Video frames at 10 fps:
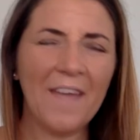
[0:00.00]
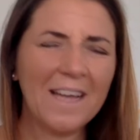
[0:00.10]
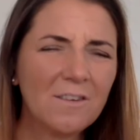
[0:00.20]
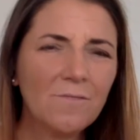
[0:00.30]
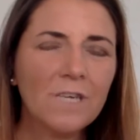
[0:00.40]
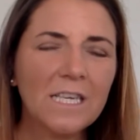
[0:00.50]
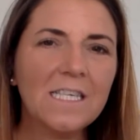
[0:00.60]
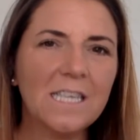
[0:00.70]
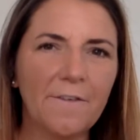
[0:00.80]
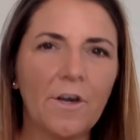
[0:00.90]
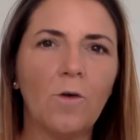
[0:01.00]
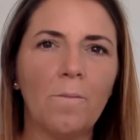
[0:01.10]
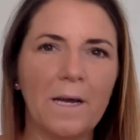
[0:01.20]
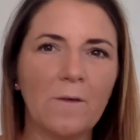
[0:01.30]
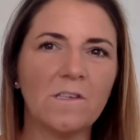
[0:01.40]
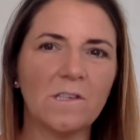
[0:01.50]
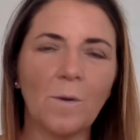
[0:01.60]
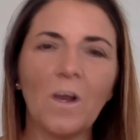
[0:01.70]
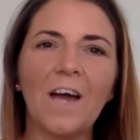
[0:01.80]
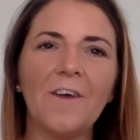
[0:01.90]
And that's a really difficult pill to
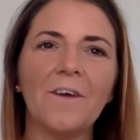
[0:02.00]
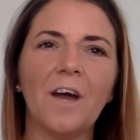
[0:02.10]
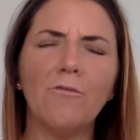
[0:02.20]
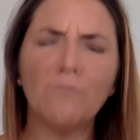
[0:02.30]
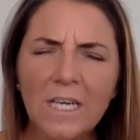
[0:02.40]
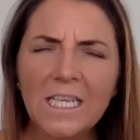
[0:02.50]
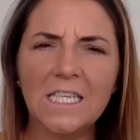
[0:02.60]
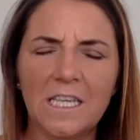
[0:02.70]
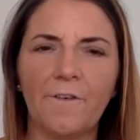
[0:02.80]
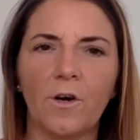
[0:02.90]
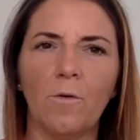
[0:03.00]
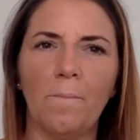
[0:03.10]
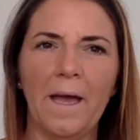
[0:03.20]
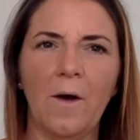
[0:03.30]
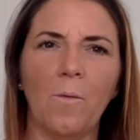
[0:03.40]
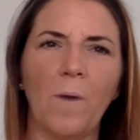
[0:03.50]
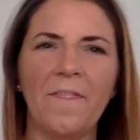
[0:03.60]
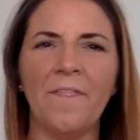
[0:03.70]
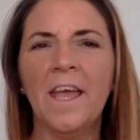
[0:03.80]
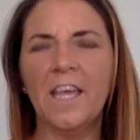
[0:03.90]
swallow, a really difficult pill
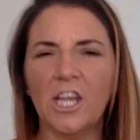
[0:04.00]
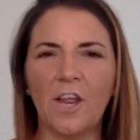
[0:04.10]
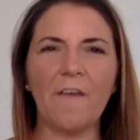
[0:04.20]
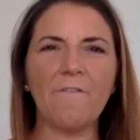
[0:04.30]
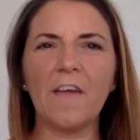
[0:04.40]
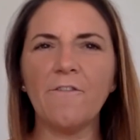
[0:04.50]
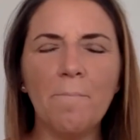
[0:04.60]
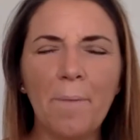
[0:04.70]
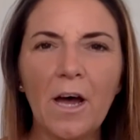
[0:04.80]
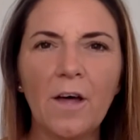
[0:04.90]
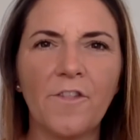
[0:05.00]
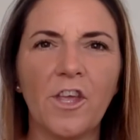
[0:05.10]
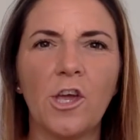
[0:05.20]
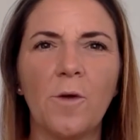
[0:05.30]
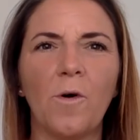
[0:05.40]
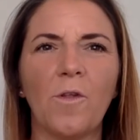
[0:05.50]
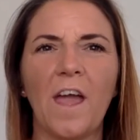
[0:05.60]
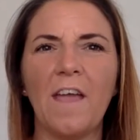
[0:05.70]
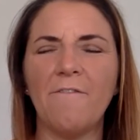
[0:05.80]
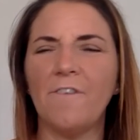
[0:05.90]
when, you know, they've given birth to you or
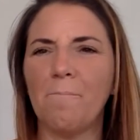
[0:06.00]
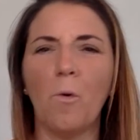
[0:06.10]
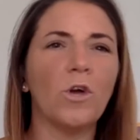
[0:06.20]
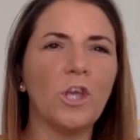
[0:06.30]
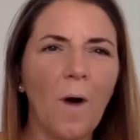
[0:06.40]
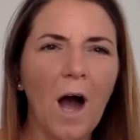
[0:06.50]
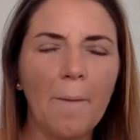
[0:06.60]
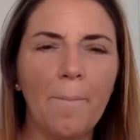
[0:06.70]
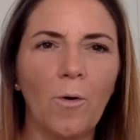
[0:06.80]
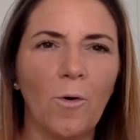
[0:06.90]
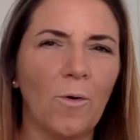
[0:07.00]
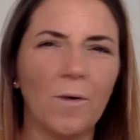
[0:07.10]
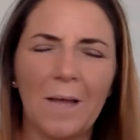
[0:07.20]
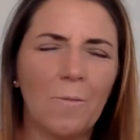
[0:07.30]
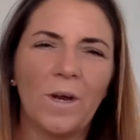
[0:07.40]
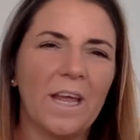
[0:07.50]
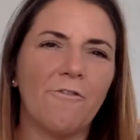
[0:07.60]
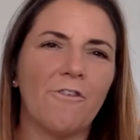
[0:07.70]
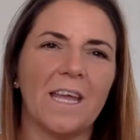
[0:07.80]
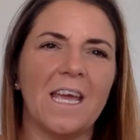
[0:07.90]
they've brought you up or like
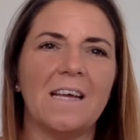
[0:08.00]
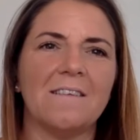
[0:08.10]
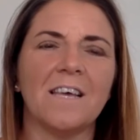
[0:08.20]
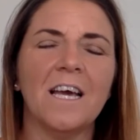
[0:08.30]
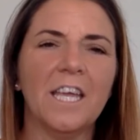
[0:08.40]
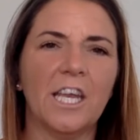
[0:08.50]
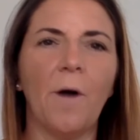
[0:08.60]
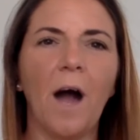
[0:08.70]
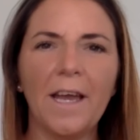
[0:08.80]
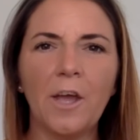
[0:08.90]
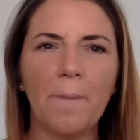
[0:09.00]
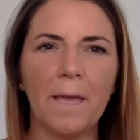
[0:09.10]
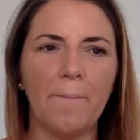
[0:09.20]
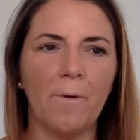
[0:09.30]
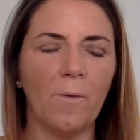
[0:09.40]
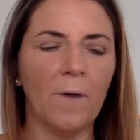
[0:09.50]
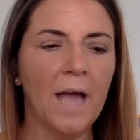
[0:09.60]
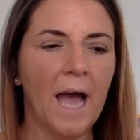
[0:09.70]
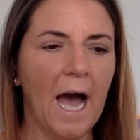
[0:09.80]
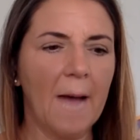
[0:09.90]
whatever it is. You know, I know people